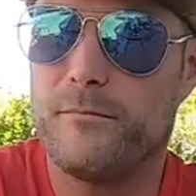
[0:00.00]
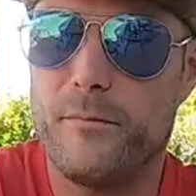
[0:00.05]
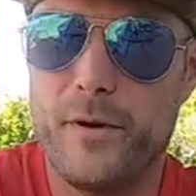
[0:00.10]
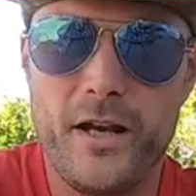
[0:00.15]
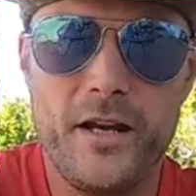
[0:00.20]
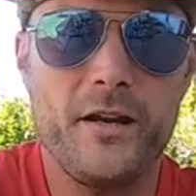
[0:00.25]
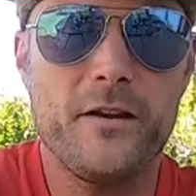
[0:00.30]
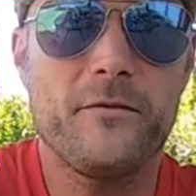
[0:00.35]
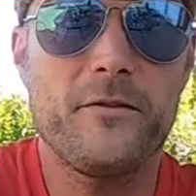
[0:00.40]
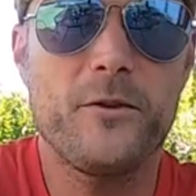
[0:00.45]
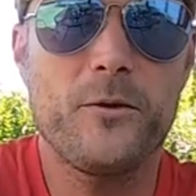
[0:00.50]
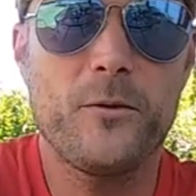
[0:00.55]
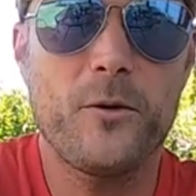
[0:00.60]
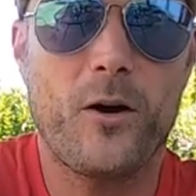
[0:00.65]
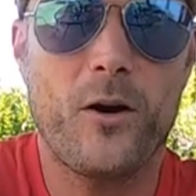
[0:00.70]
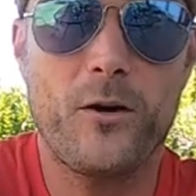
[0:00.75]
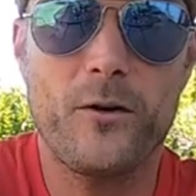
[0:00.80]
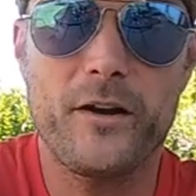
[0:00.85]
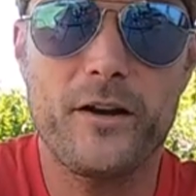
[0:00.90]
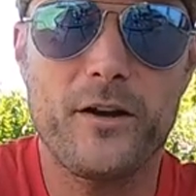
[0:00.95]
Many of
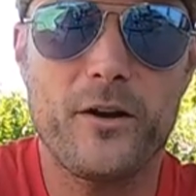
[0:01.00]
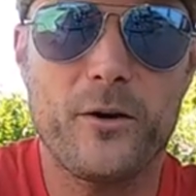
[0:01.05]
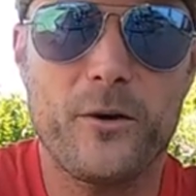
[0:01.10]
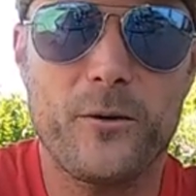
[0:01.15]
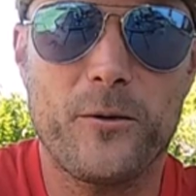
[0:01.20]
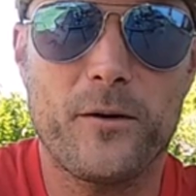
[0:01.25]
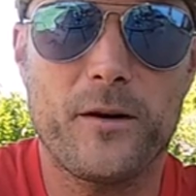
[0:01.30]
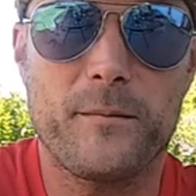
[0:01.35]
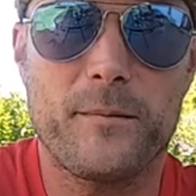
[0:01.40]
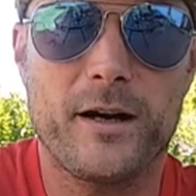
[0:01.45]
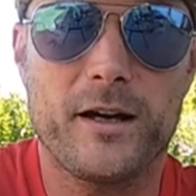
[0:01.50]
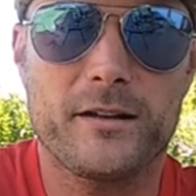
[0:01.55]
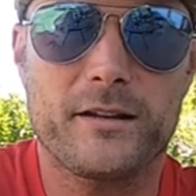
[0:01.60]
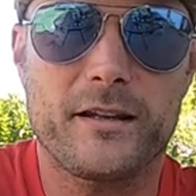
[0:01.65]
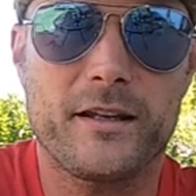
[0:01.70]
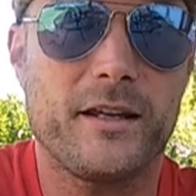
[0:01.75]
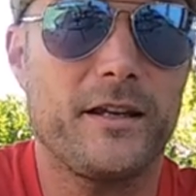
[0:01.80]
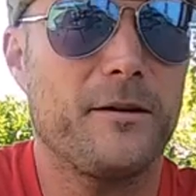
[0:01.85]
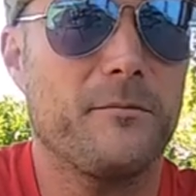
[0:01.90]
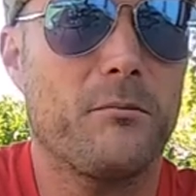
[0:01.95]
you already know
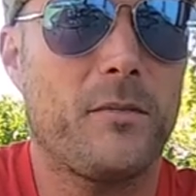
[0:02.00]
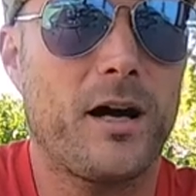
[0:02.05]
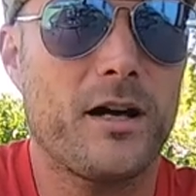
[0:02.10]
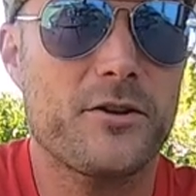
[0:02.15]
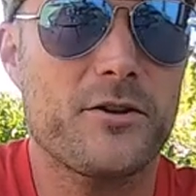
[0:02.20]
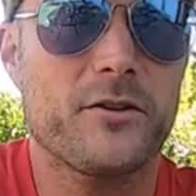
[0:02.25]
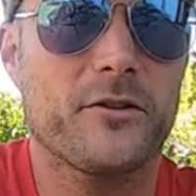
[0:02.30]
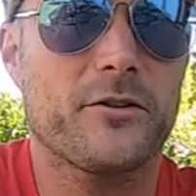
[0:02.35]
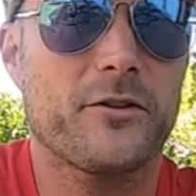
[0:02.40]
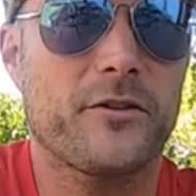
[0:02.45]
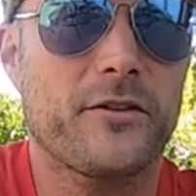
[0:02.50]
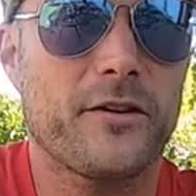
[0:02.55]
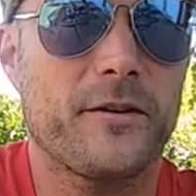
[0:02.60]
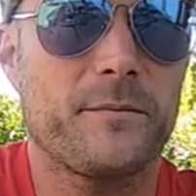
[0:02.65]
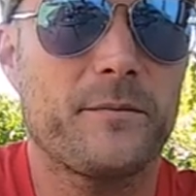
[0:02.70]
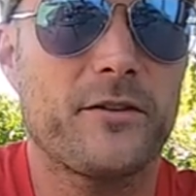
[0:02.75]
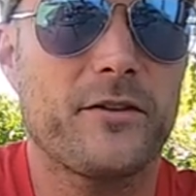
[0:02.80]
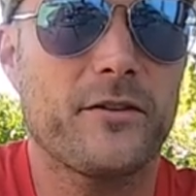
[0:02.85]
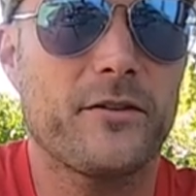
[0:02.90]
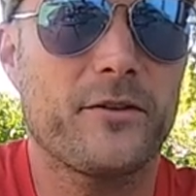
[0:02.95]
about the Modular
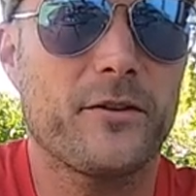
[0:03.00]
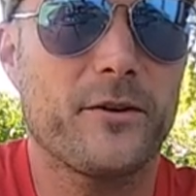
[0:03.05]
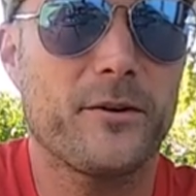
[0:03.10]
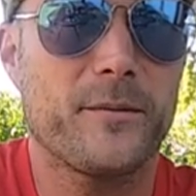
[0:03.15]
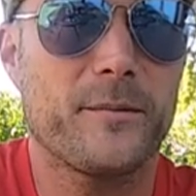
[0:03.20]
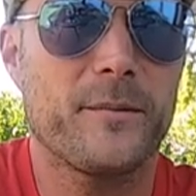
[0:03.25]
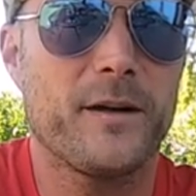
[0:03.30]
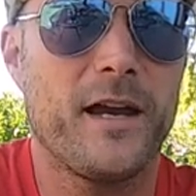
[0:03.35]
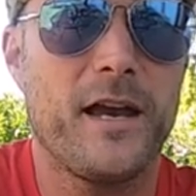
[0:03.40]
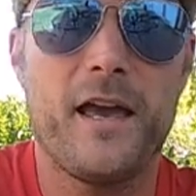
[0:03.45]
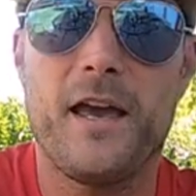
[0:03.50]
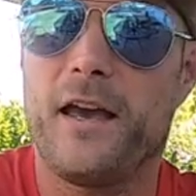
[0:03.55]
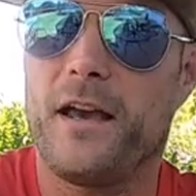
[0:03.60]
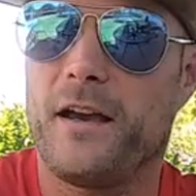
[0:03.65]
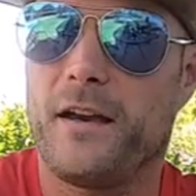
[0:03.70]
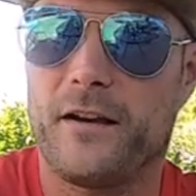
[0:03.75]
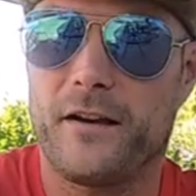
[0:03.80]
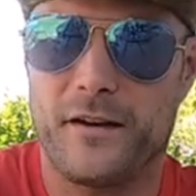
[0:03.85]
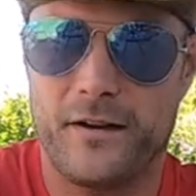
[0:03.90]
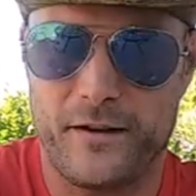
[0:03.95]
Sleep System,
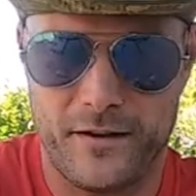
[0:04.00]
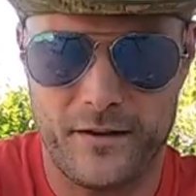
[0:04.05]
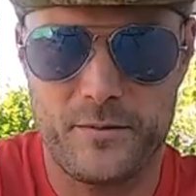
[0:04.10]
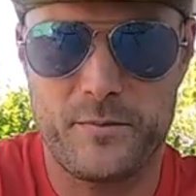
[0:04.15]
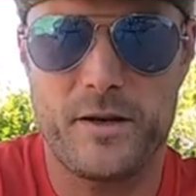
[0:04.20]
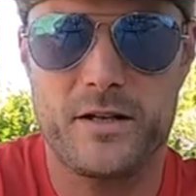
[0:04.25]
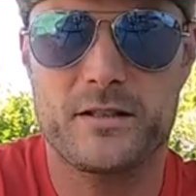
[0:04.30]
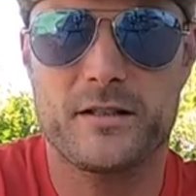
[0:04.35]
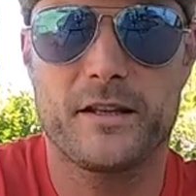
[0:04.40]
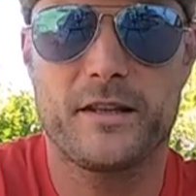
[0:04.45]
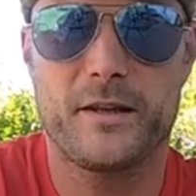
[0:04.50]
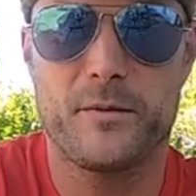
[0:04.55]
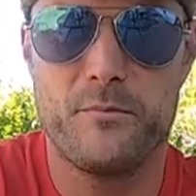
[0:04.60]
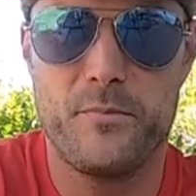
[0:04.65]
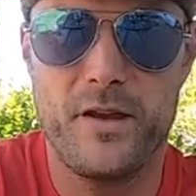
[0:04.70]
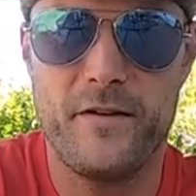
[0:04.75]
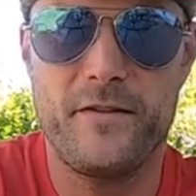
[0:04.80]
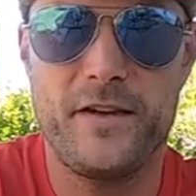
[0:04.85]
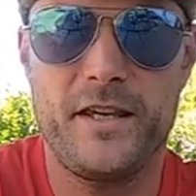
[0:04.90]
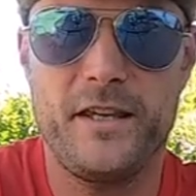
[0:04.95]
especially the
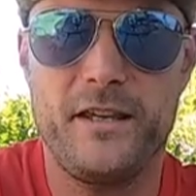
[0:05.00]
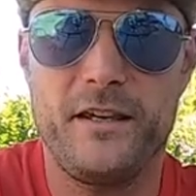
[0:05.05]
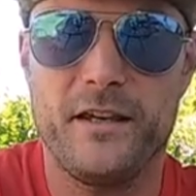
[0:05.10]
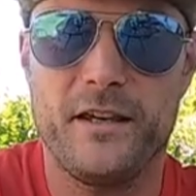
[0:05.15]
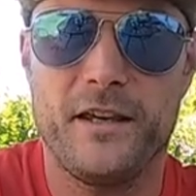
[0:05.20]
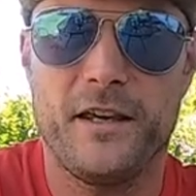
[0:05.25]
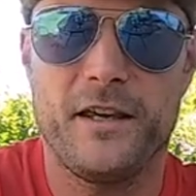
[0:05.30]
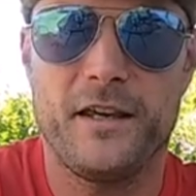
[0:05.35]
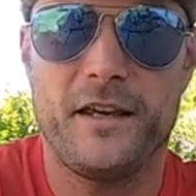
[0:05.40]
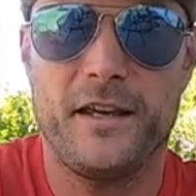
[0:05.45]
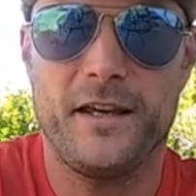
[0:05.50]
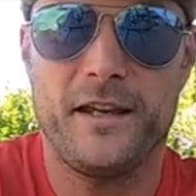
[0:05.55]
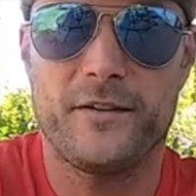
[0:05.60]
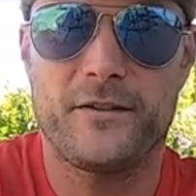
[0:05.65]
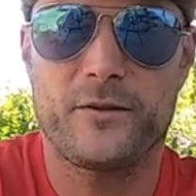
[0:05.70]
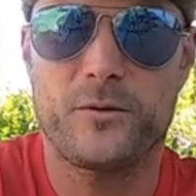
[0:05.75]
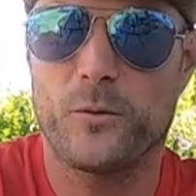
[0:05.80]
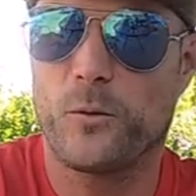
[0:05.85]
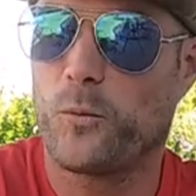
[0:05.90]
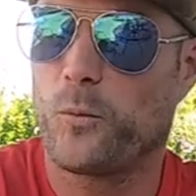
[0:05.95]
Bivy.
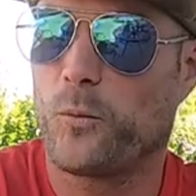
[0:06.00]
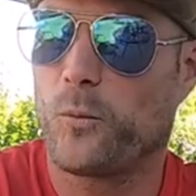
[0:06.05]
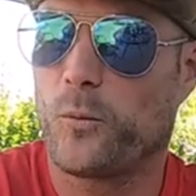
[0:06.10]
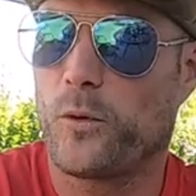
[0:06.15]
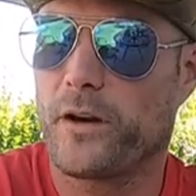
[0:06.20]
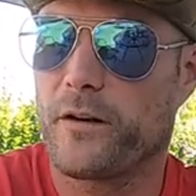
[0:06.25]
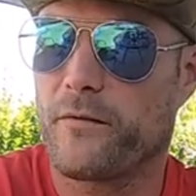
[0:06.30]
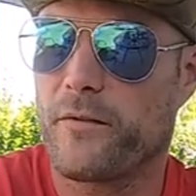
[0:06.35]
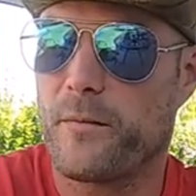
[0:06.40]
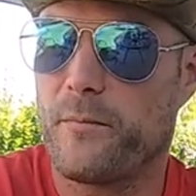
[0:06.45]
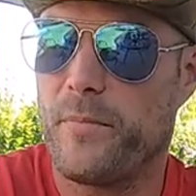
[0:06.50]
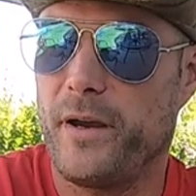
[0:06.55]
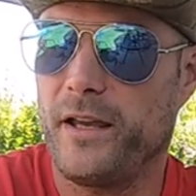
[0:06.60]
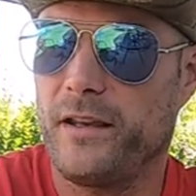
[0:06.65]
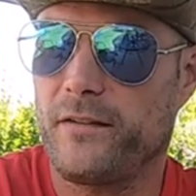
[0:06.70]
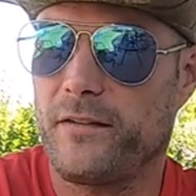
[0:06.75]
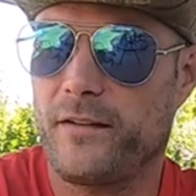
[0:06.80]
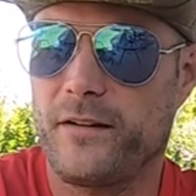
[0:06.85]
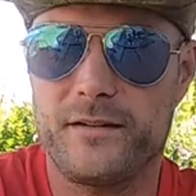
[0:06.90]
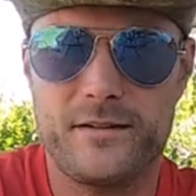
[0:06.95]
It's one of the
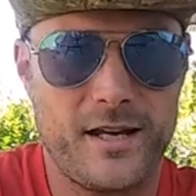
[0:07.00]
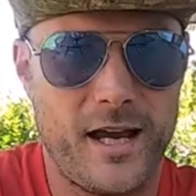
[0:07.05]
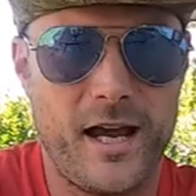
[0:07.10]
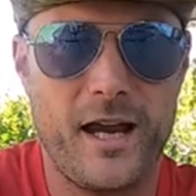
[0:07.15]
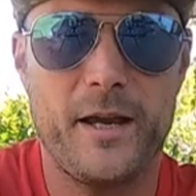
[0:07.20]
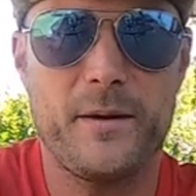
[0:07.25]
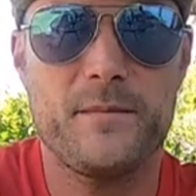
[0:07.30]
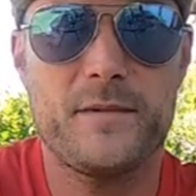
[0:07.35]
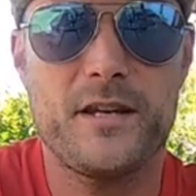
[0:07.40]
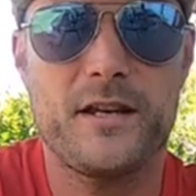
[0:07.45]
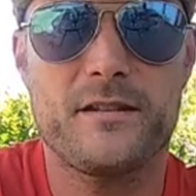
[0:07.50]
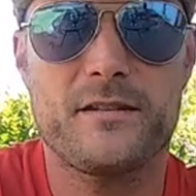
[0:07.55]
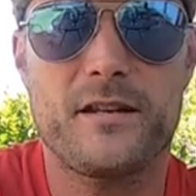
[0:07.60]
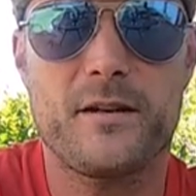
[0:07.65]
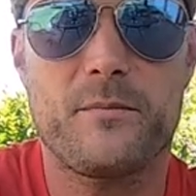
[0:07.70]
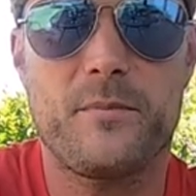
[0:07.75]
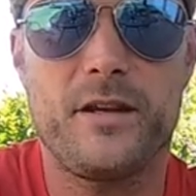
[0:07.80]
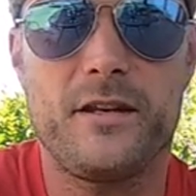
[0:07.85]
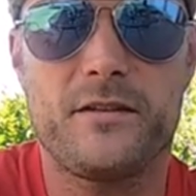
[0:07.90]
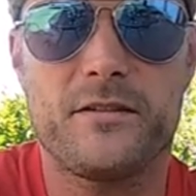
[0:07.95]
best
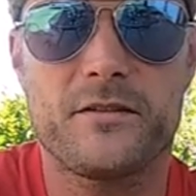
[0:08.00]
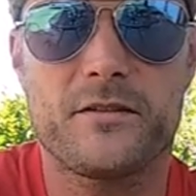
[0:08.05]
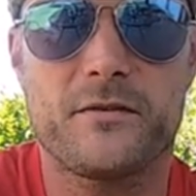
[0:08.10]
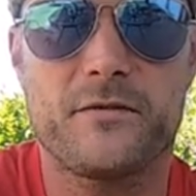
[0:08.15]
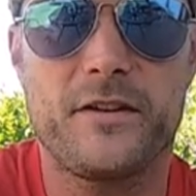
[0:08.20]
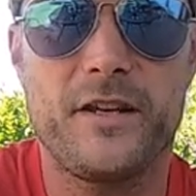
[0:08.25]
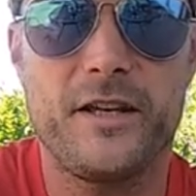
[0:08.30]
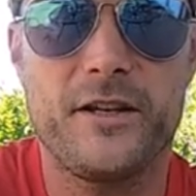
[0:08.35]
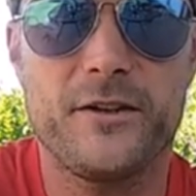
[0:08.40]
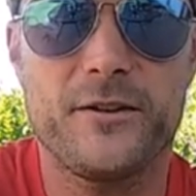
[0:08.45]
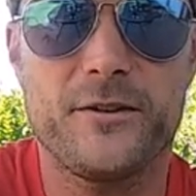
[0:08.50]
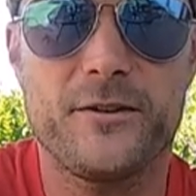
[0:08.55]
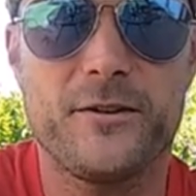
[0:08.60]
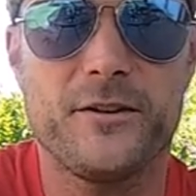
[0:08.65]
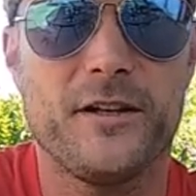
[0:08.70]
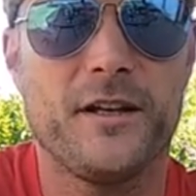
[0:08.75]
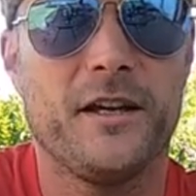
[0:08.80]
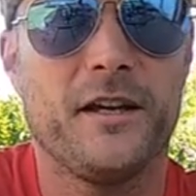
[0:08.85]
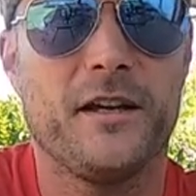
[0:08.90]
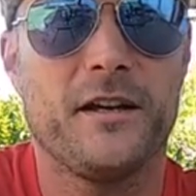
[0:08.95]
time-tested pieces of gear.
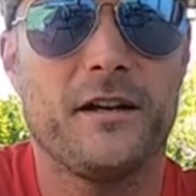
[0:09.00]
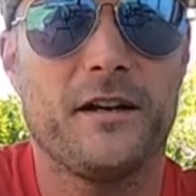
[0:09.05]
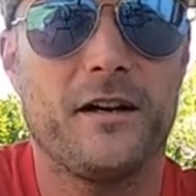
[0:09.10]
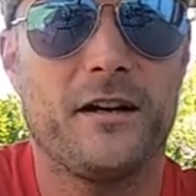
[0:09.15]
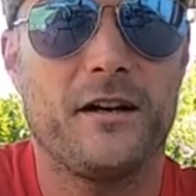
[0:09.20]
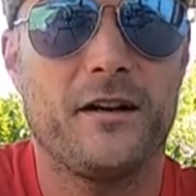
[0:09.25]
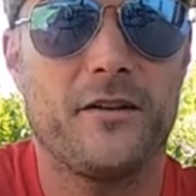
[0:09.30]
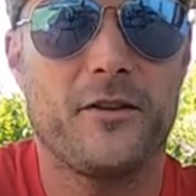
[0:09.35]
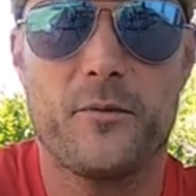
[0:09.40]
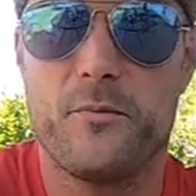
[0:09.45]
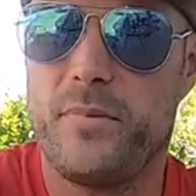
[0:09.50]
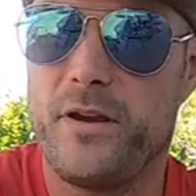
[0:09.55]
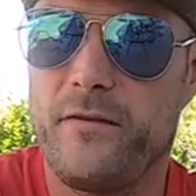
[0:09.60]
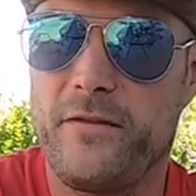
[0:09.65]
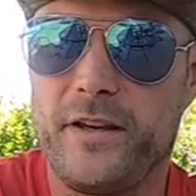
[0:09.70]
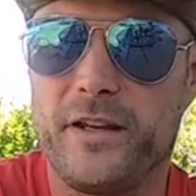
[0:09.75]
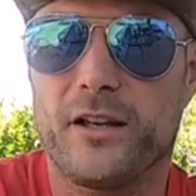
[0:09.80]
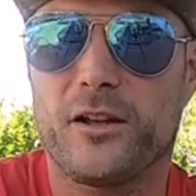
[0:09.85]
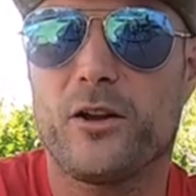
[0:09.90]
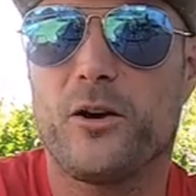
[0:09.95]
The
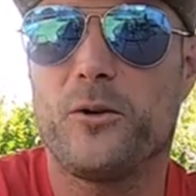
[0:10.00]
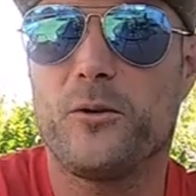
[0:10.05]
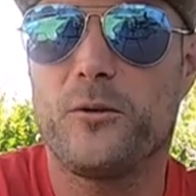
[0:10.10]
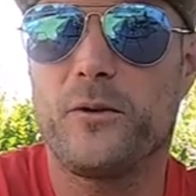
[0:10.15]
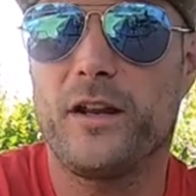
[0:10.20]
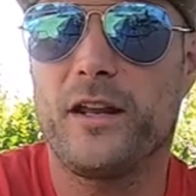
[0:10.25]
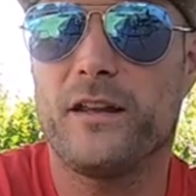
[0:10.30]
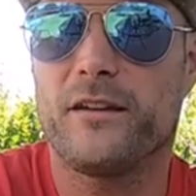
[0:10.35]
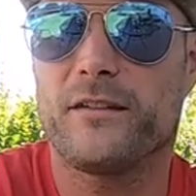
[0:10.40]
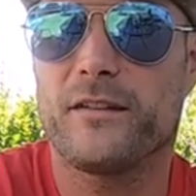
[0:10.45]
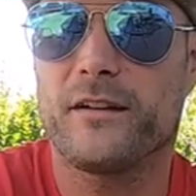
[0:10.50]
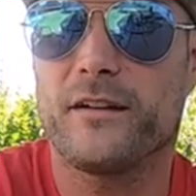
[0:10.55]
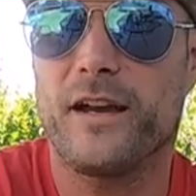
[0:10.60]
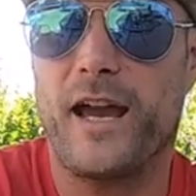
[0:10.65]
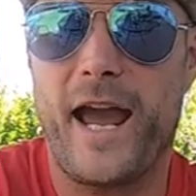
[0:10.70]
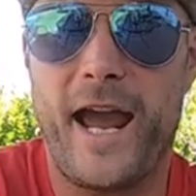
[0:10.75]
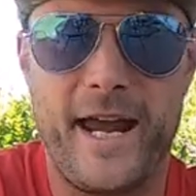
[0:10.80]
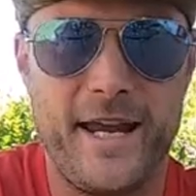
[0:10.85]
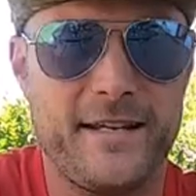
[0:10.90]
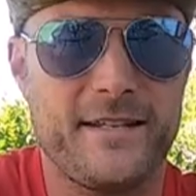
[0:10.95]
Bivy alone is an
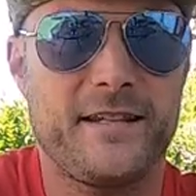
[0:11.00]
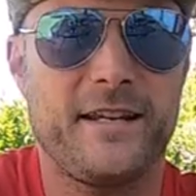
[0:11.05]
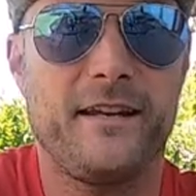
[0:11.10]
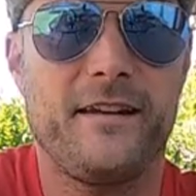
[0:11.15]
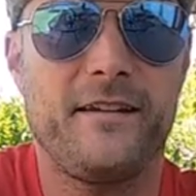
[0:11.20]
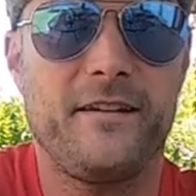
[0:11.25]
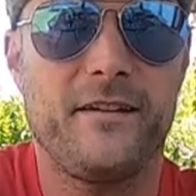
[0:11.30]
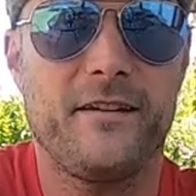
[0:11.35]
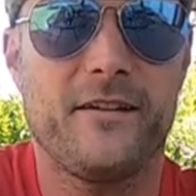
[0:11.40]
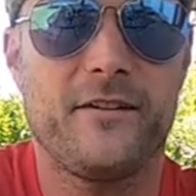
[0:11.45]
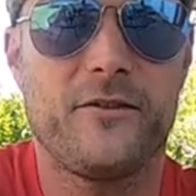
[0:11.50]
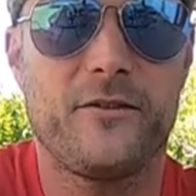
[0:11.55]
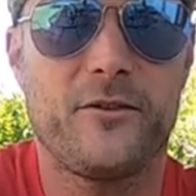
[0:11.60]
asset